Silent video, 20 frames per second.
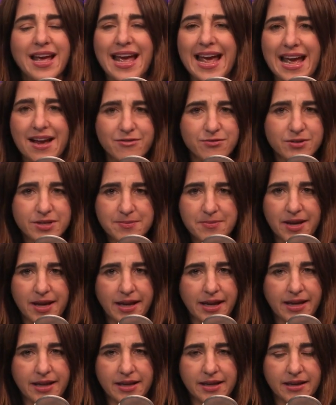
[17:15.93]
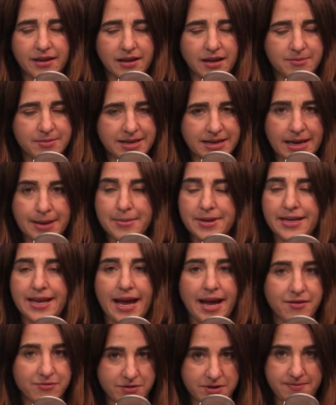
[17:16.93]
Everybody, I mean, I mean
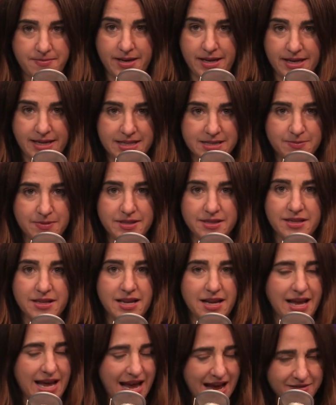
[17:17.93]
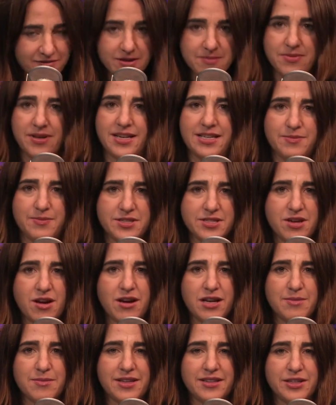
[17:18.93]
everybody. Everyone. Been, everybody's been
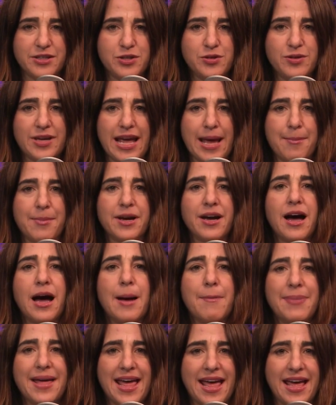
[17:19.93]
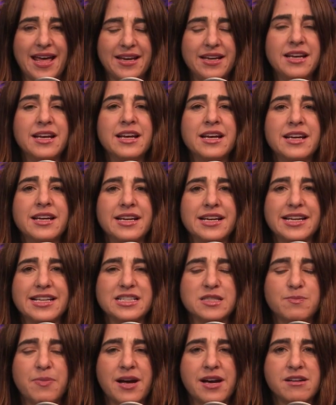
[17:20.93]
talking about the new game Cuphead,
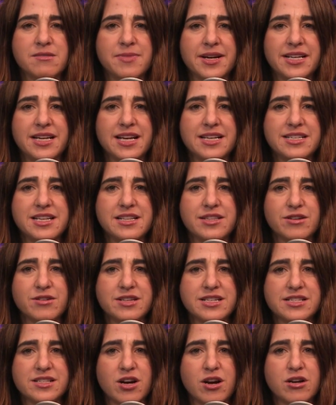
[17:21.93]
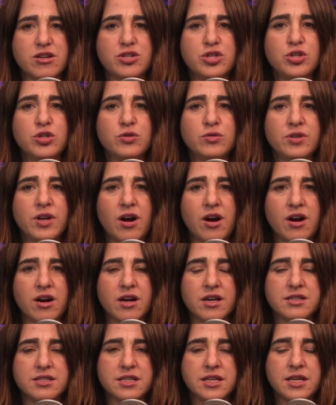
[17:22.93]
inspired by 1930s cartoon
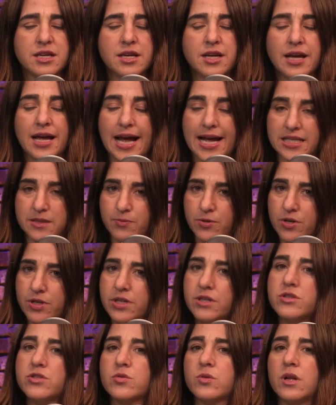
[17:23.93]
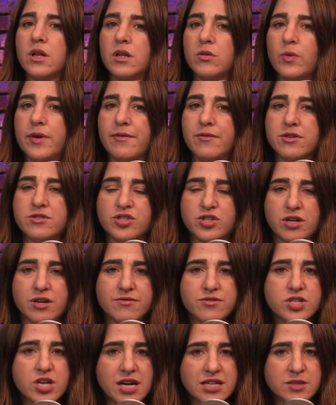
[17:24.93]
art. As per usual, we
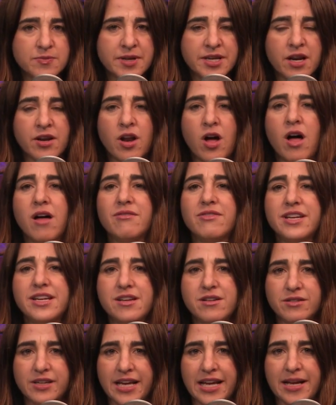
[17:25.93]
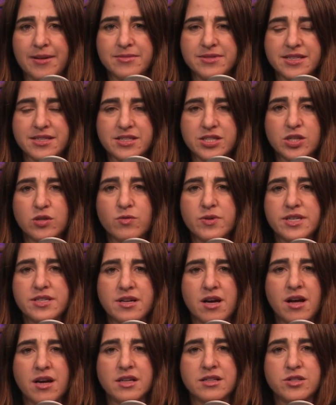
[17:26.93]
reserve judgment on all video games until we
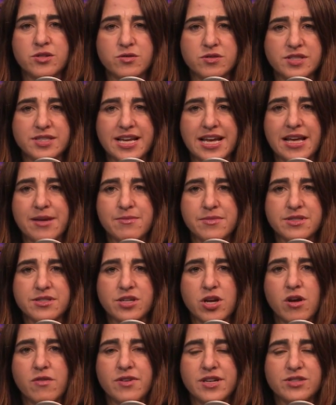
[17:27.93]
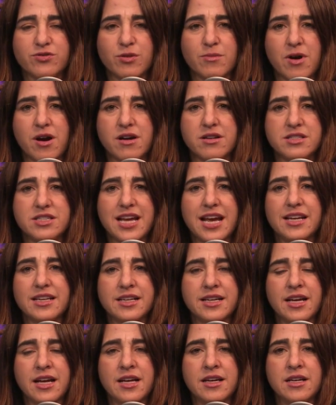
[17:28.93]
talk to Sam Machkovech from Ars
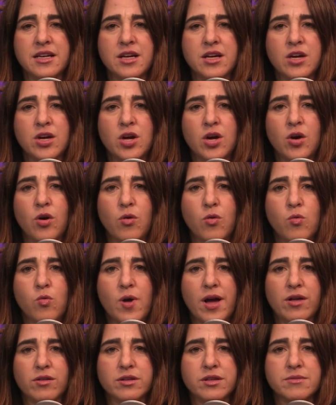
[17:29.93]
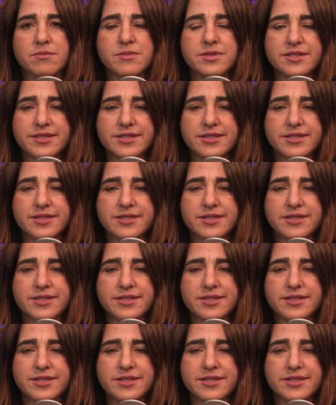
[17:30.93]
Technica. Welcome,